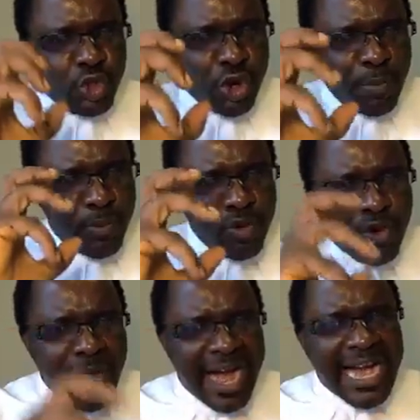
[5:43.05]
You should open
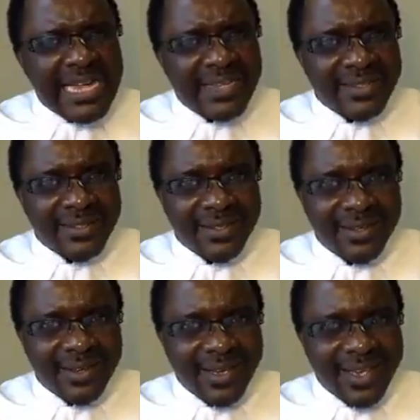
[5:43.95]
your eyes.
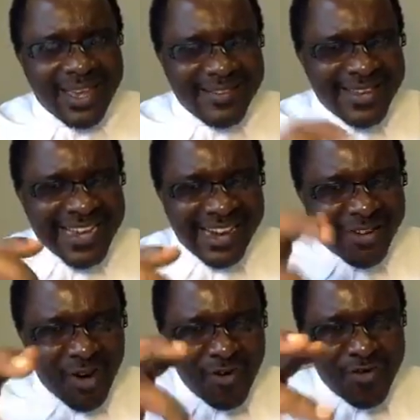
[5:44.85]
If they
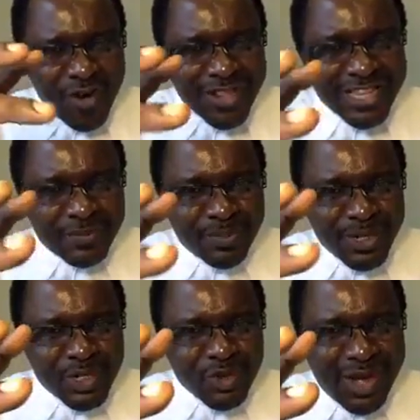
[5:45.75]
can convoke the
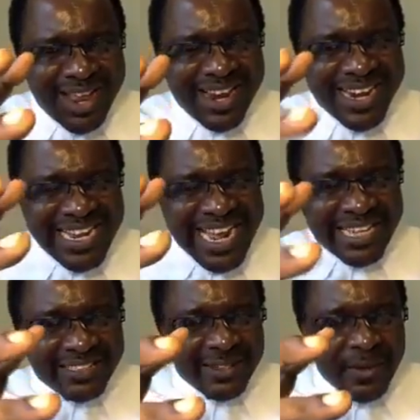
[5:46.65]
spiritual
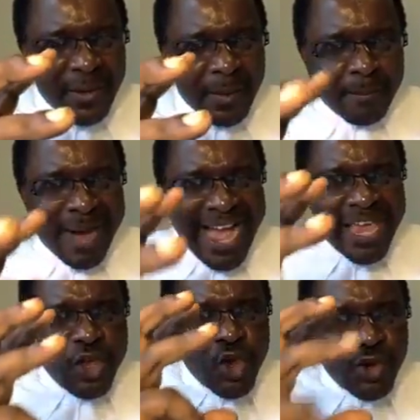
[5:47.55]
leaders
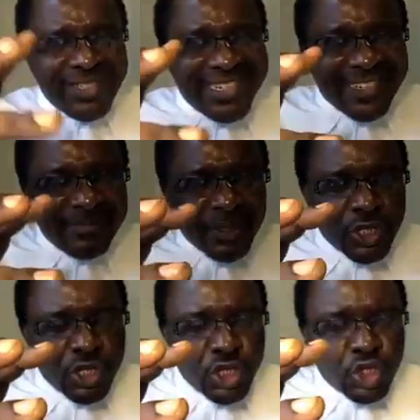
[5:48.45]
by using
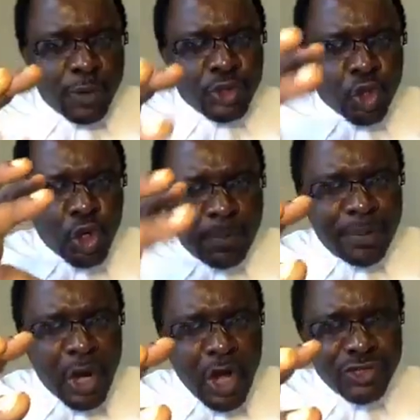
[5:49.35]
some
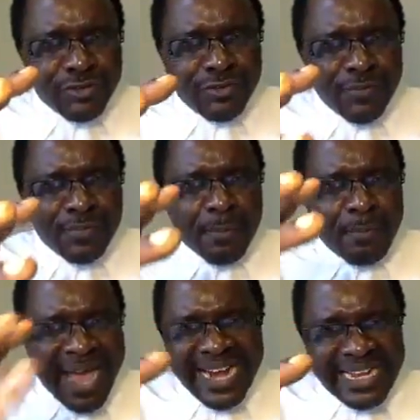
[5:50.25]
scrupulous
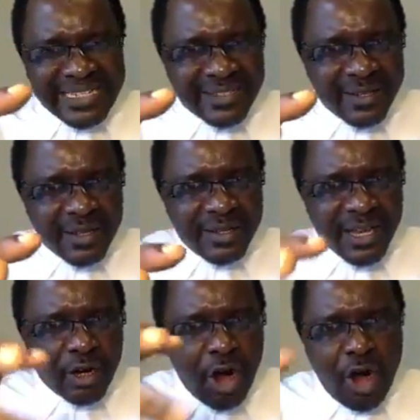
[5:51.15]
parents,
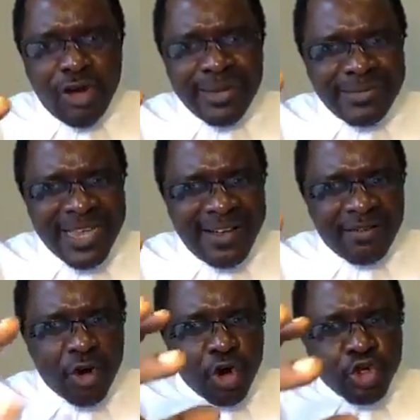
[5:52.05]
they call
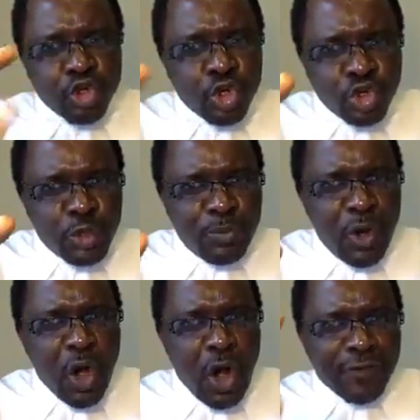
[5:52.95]
themselves
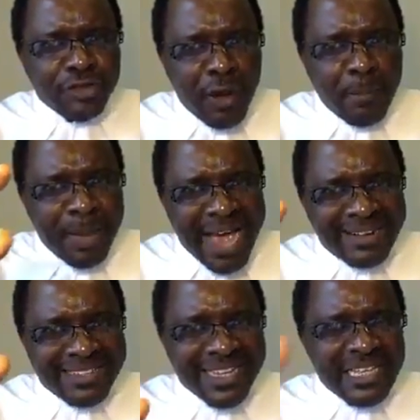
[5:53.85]
consortium of some
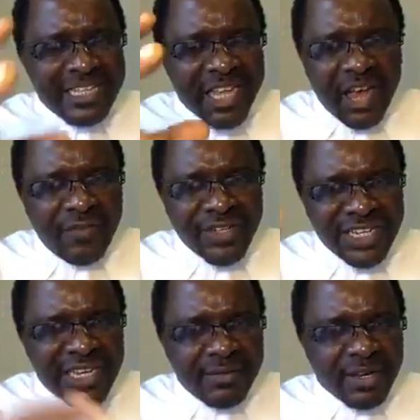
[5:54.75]
parents,
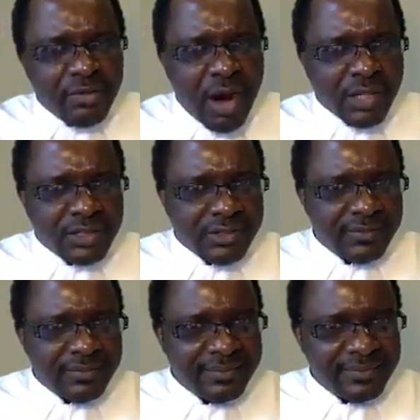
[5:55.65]
selfish
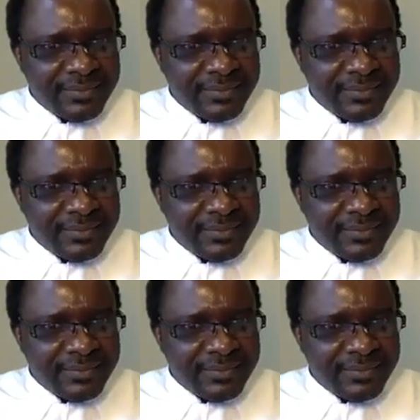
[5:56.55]
individuals.